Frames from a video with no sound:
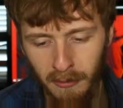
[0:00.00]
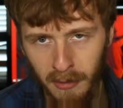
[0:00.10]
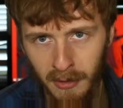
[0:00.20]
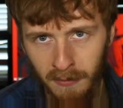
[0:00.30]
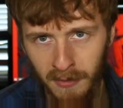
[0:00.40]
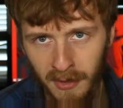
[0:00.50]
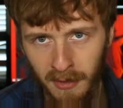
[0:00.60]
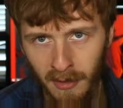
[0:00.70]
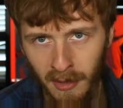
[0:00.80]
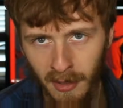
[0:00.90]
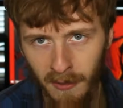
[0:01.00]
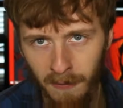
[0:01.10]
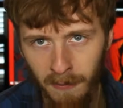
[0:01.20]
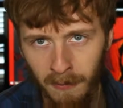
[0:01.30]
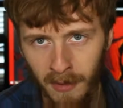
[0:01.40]
one video left,
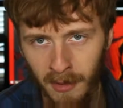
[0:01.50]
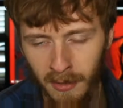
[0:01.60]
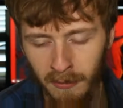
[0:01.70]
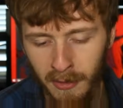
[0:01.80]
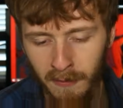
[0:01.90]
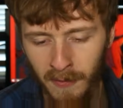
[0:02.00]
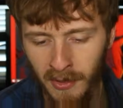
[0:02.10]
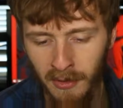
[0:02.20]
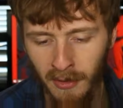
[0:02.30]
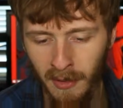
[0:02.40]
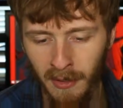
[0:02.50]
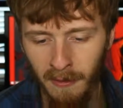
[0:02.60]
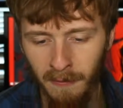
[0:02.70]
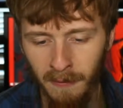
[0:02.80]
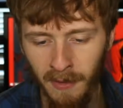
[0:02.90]
and the one video
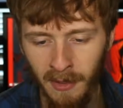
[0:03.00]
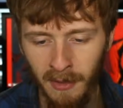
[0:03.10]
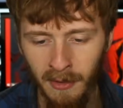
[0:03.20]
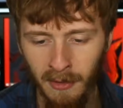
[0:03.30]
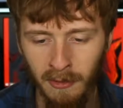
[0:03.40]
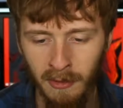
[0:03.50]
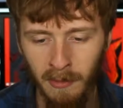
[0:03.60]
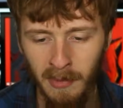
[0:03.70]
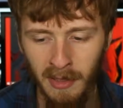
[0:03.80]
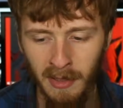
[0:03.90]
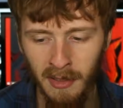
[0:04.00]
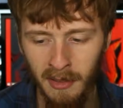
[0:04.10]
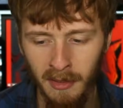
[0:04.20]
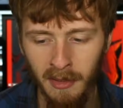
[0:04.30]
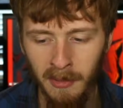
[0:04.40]
left is going to
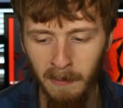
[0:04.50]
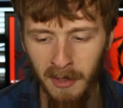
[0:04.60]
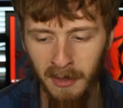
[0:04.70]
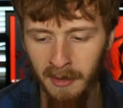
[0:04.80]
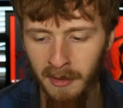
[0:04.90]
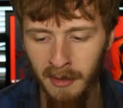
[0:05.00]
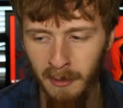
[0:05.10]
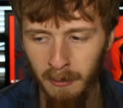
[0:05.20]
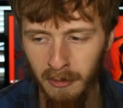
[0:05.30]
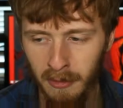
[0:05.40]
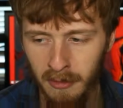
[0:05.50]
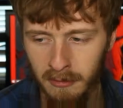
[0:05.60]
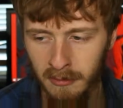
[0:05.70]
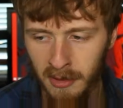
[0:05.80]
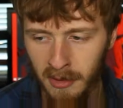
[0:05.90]
be me and Enable,
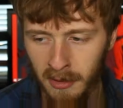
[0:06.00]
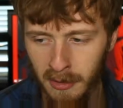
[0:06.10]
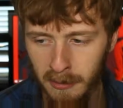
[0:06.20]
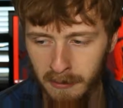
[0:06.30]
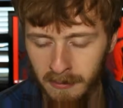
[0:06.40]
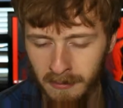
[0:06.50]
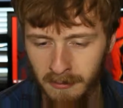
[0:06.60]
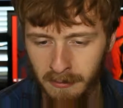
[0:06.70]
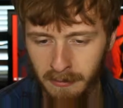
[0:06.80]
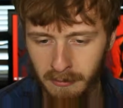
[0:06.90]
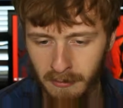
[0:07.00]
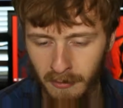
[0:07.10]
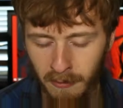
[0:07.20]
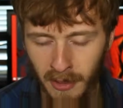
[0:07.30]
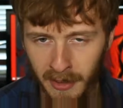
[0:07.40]
um,
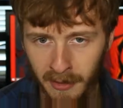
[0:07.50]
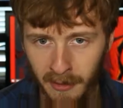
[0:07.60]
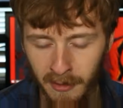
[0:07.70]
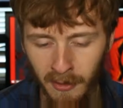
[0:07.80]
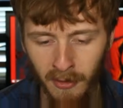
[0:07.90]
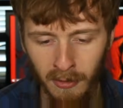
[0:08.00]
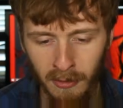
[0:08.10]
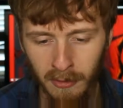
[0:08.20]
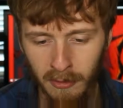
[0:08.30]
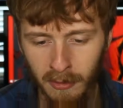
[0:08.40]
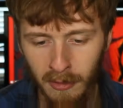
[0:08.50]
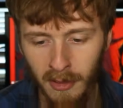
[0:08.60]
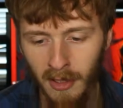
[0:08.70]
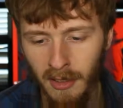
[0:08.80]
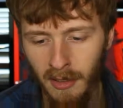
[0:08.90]
Whitey on the scooter.
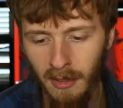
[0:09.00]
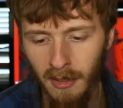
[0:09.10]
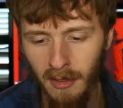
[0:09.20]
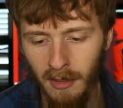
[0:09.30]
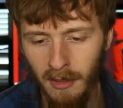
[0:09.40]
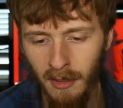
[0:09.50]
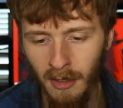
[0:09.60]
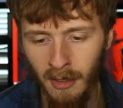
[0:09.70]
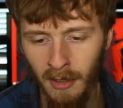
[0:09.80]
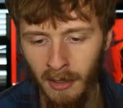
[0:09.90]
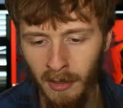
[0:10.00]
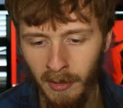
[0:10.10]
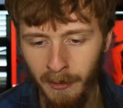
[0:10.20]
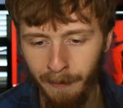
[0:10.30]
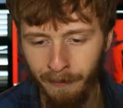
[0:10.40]

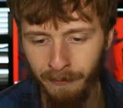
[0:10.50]
Um,